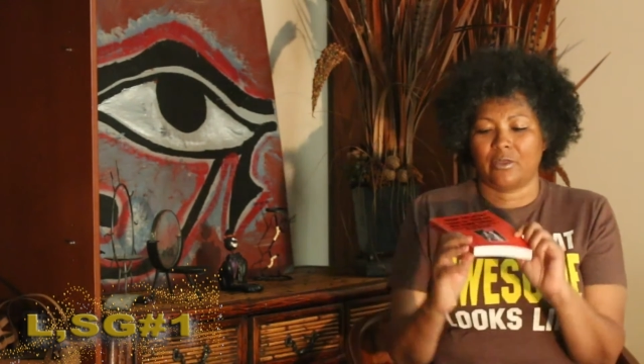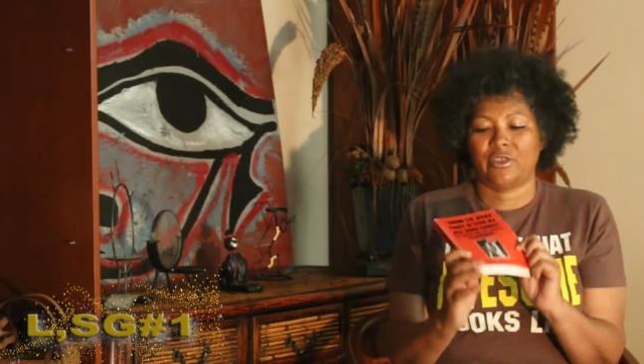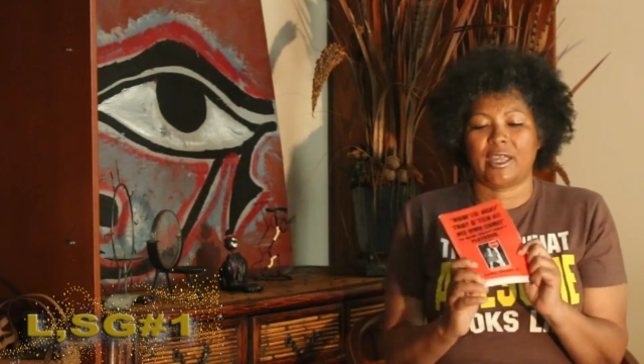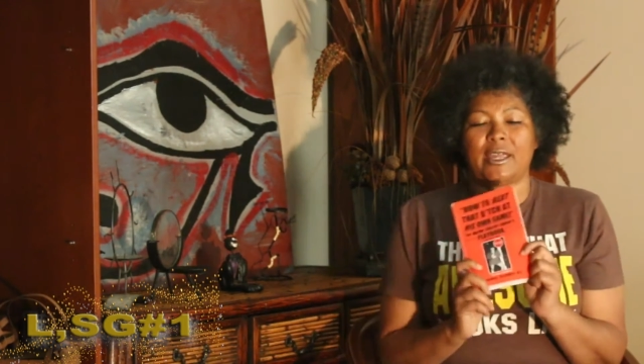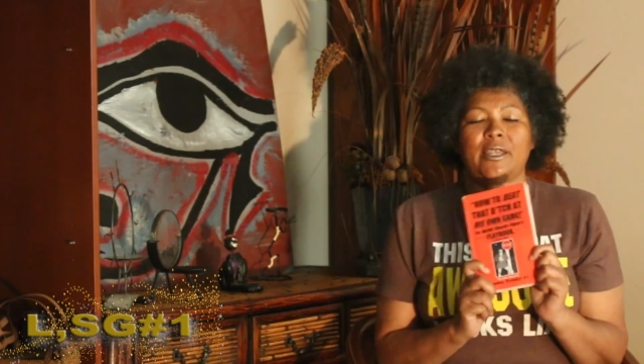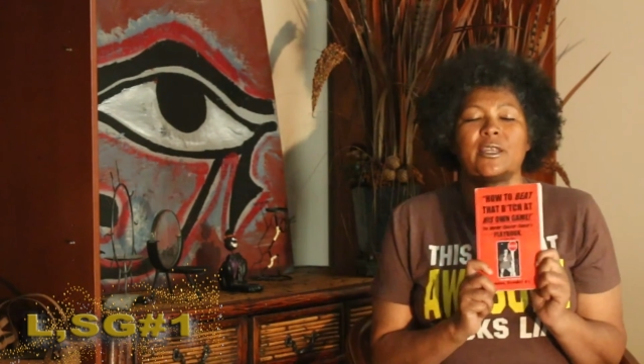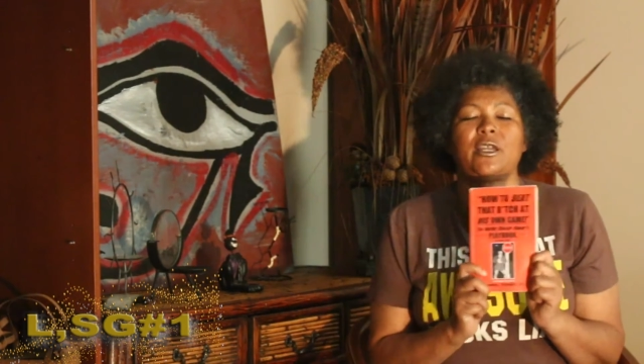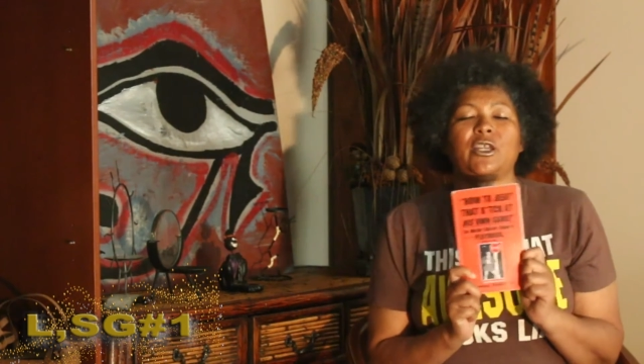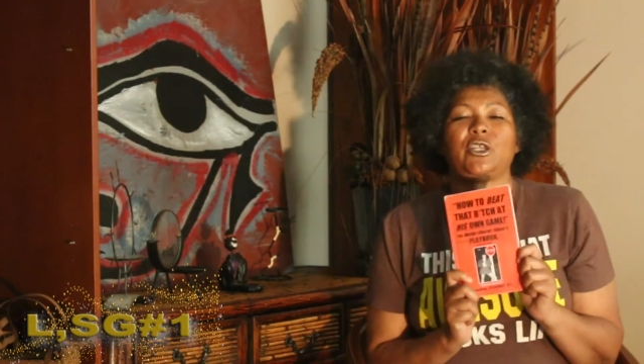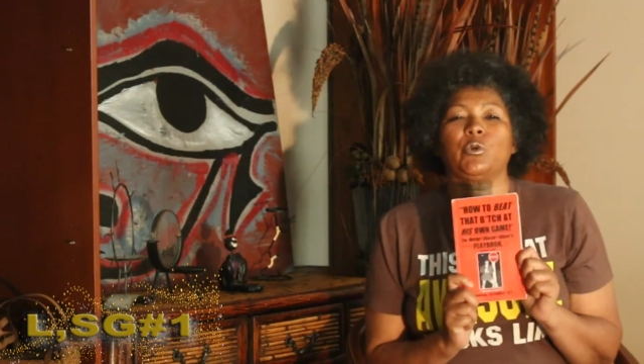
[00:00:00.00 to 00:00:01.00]

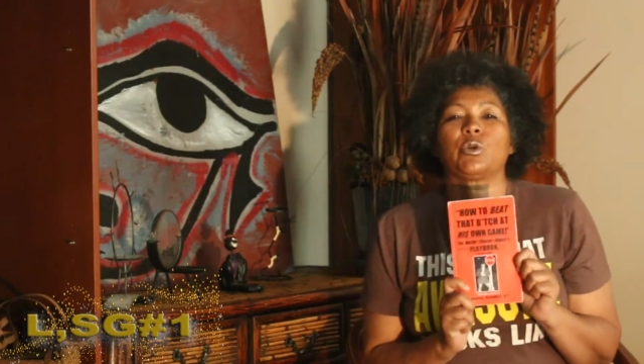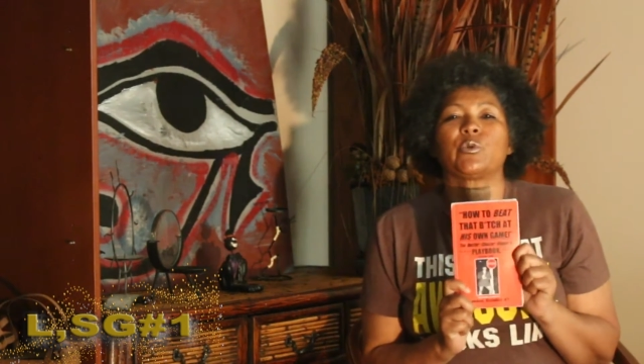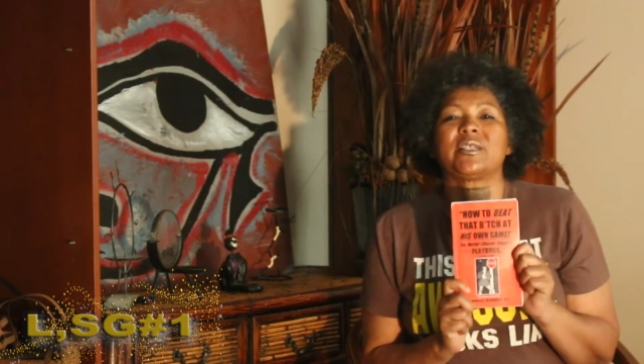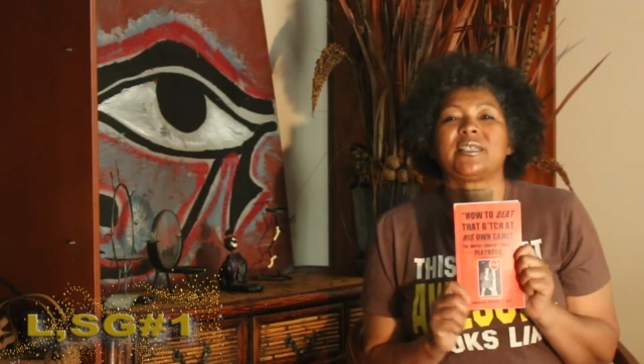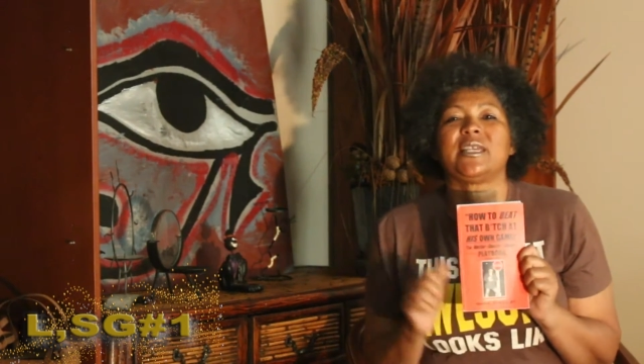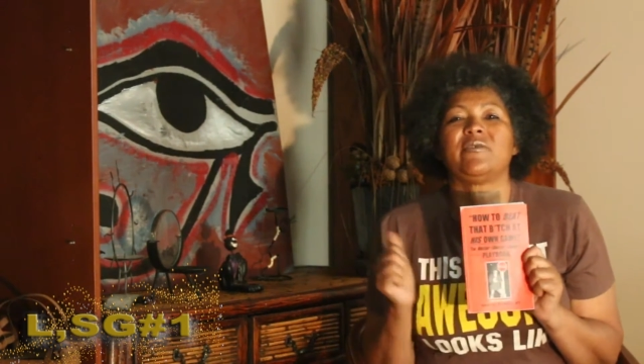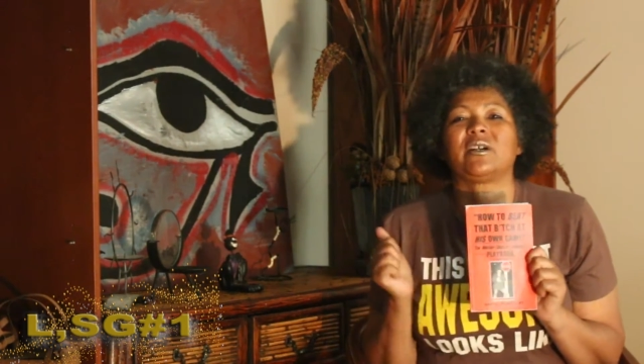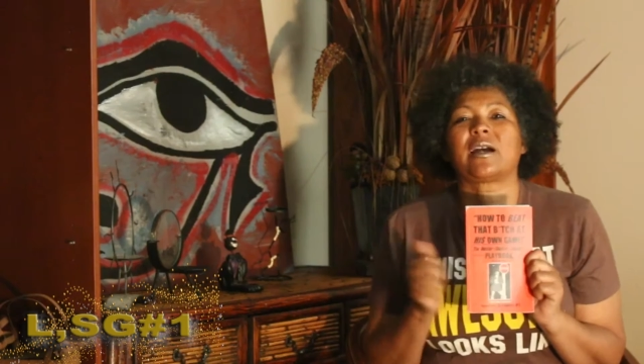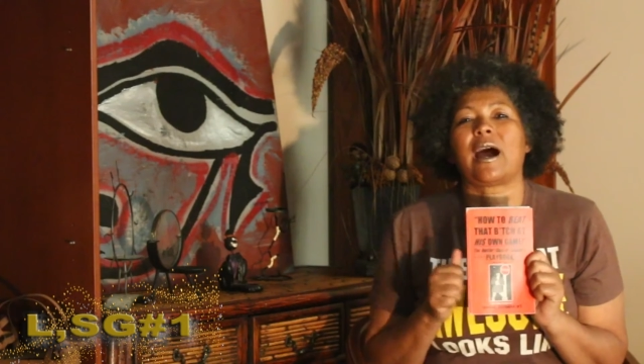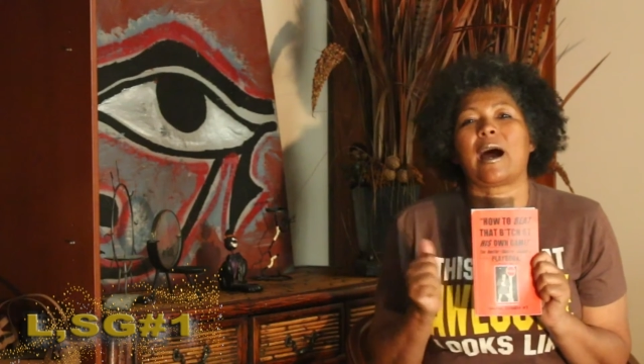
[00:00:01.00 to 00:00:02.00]
then you will receive
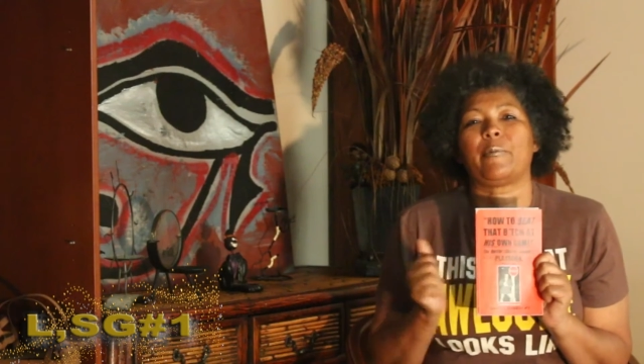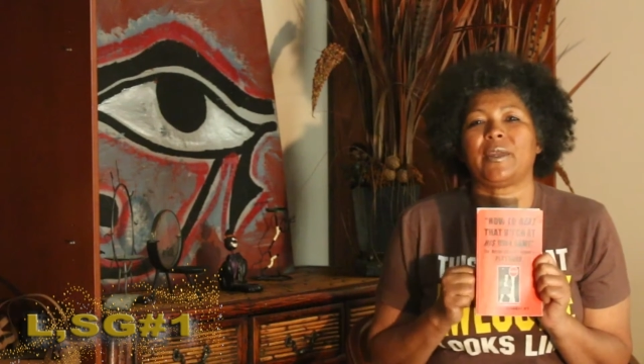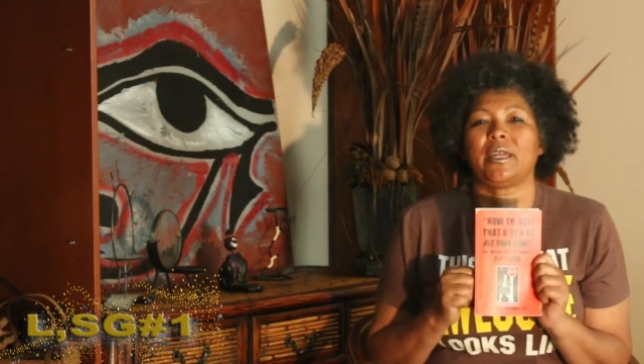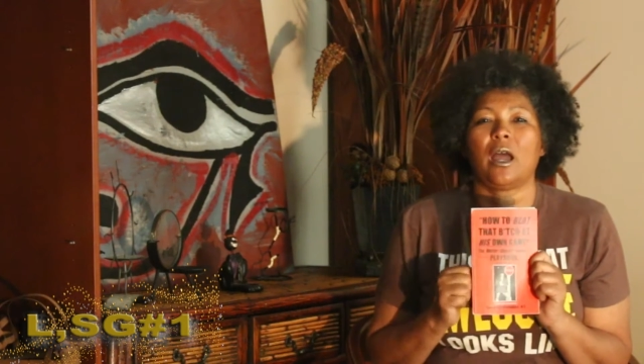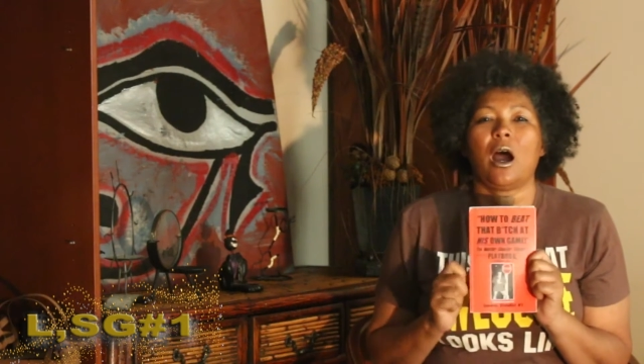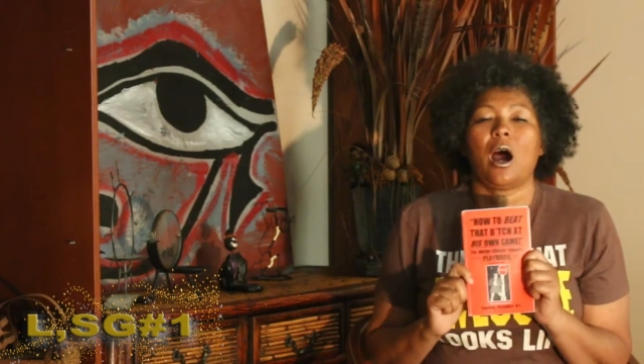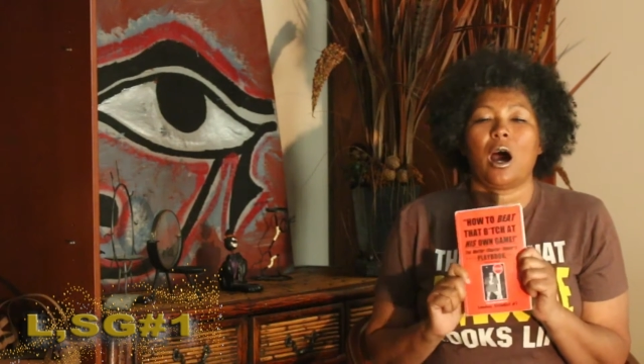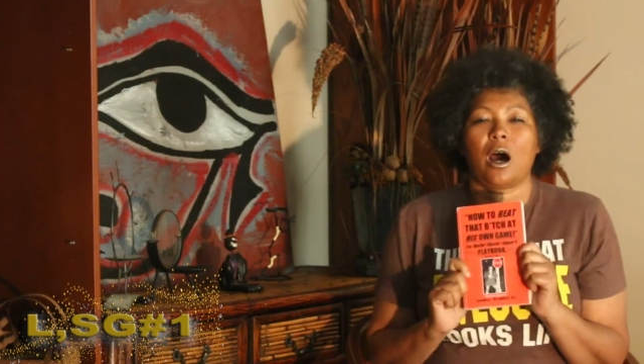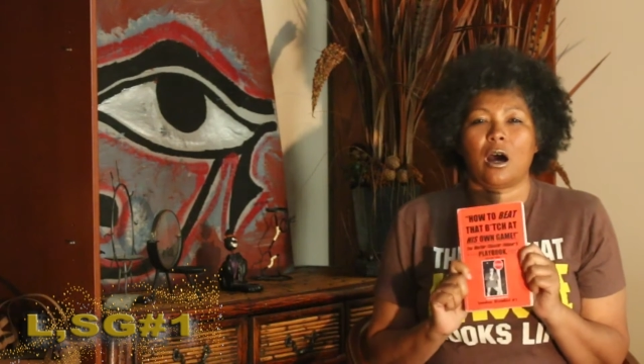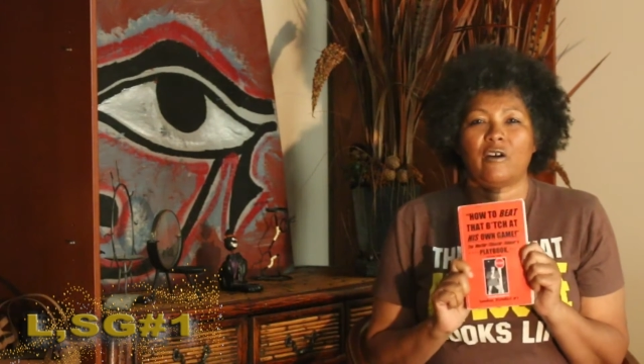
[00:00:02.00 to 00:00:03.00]
a copy
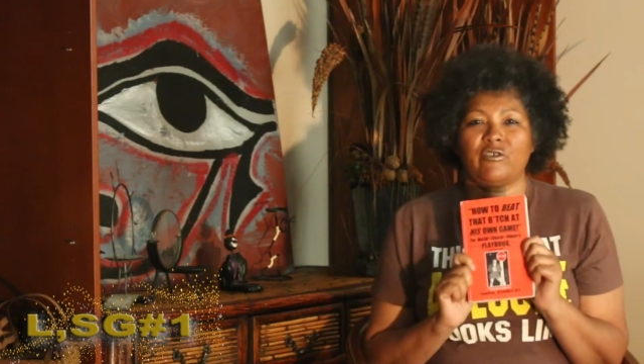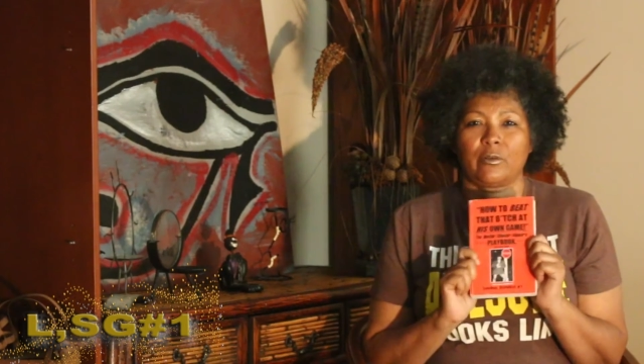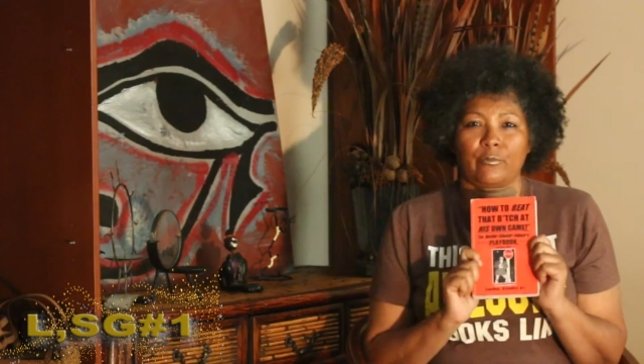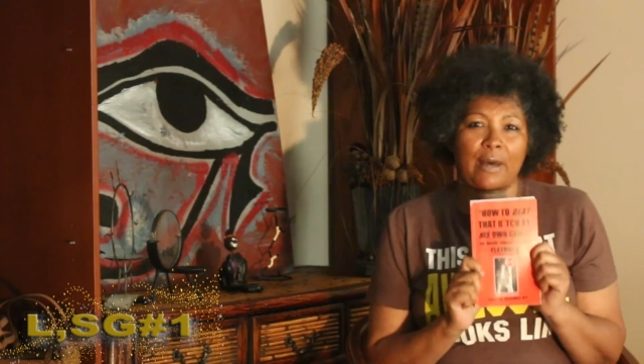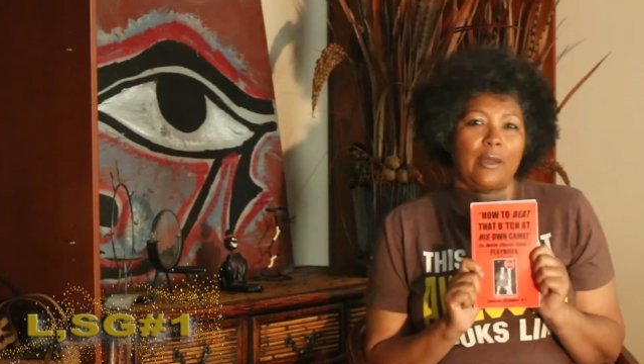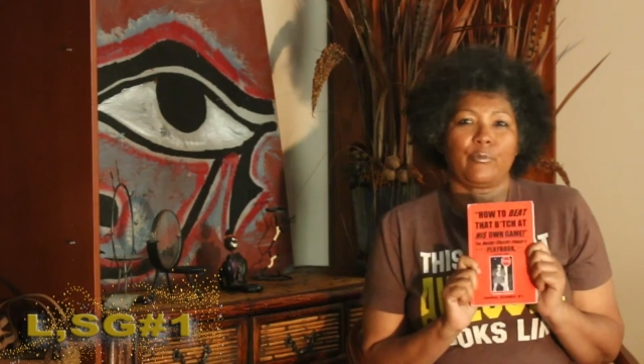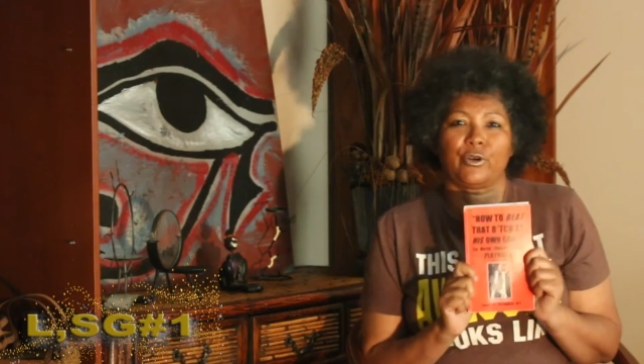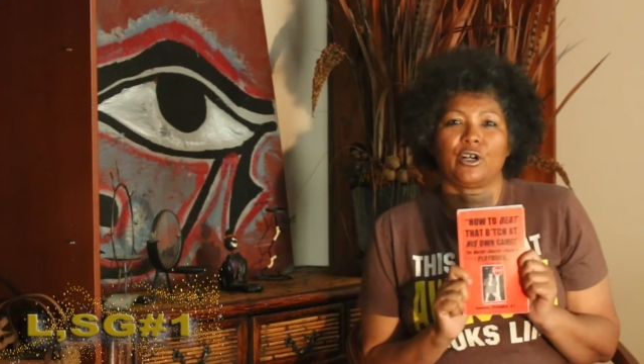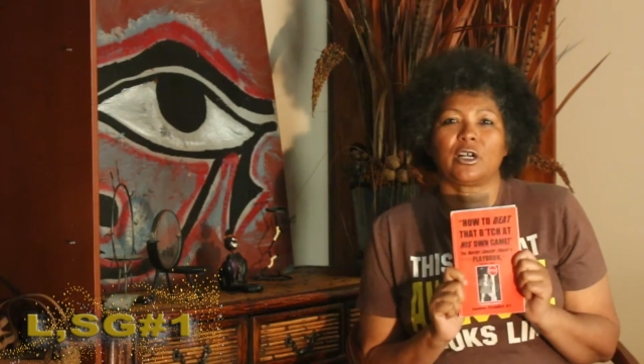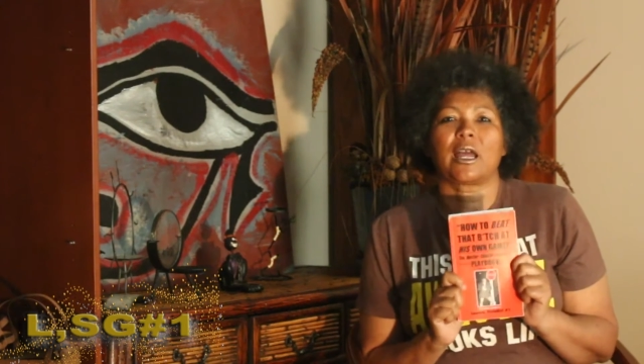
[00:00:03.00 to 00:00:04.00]
of my
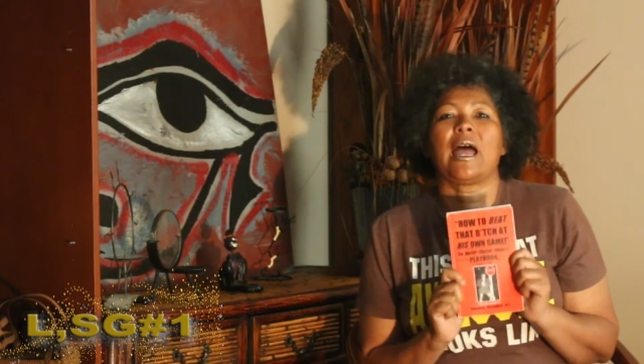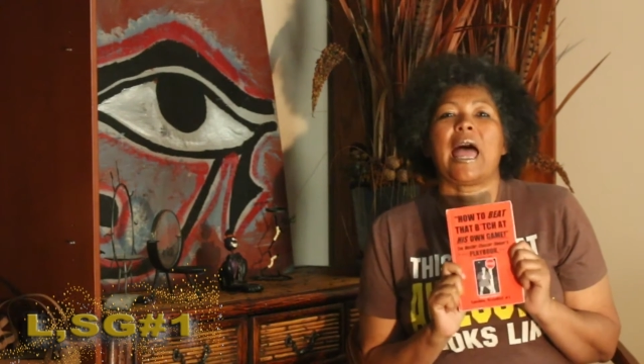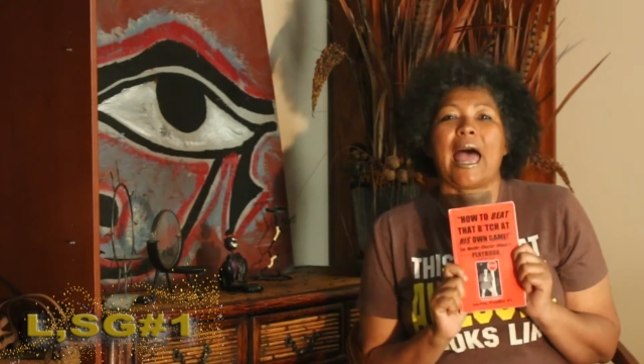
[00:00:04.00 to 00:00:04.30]
book,